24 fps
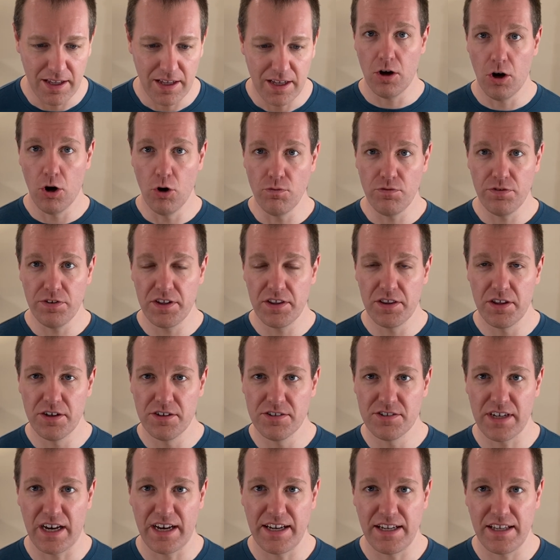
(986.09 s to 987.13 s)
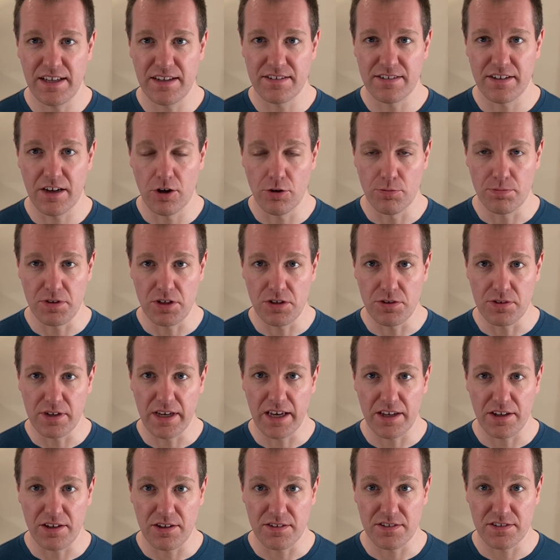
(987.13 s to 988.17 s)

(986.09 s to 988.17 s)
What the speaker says: Hopefully those ideas help you get